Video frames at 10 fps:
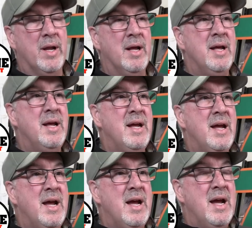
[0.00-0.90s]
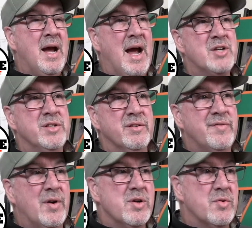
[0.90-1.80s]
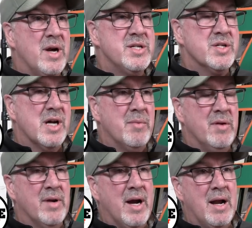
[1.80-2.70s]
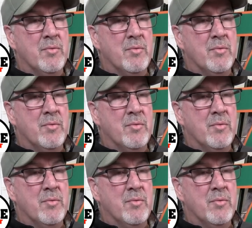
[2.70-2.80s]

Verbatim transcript: And actually, the first racing job I ever got,